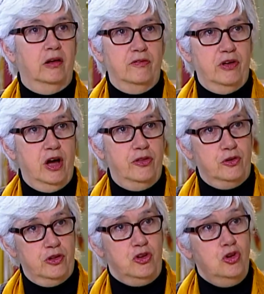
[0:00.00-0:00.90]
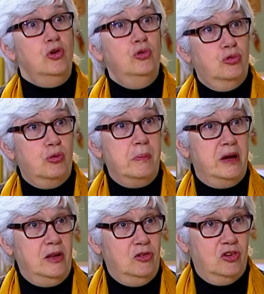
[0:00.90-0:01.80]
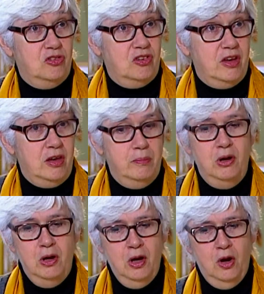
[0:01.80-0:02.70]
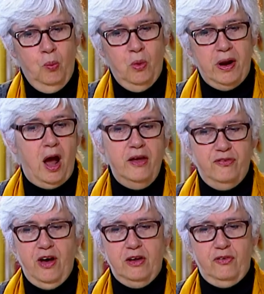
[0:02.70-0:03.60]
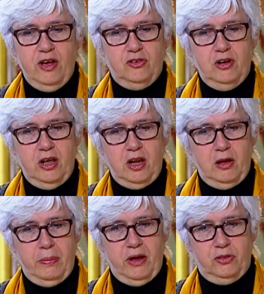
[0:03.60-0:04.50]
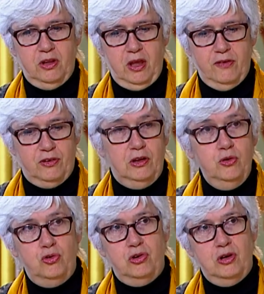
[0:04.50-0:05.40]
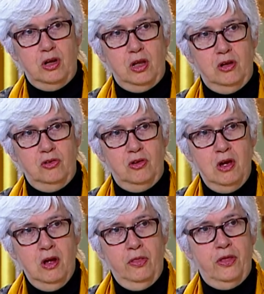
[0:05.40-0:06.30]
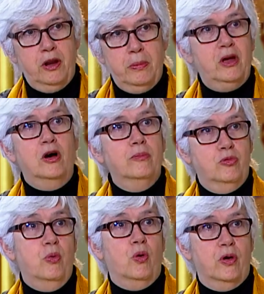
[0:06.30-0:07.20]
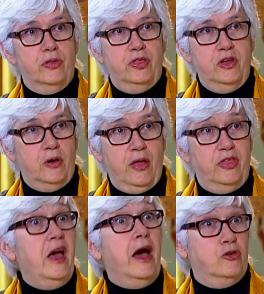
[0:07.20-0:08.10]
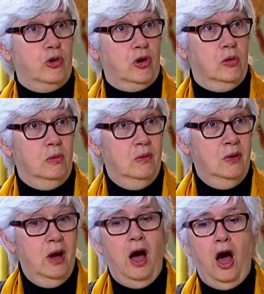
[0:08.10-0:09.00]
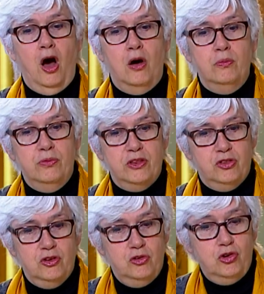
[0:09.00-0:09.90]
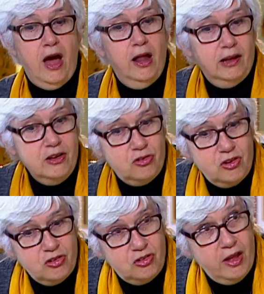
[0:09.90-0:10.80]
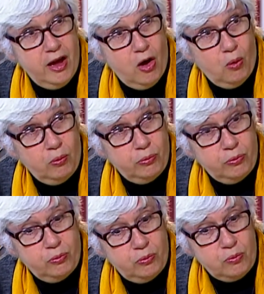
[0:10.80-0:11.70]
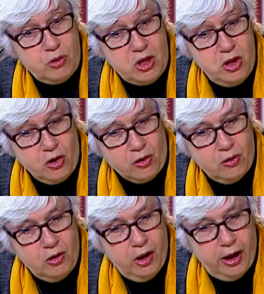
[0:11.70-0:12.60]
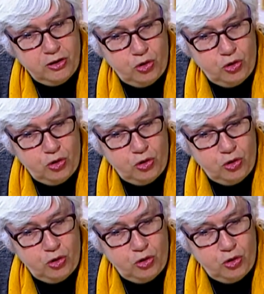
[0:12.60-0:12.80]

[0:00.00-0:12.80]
of the other. The use remains the same. What I find fascinating about the evolution is that it becomes more the theatrical, uh, that the chalice is now here, and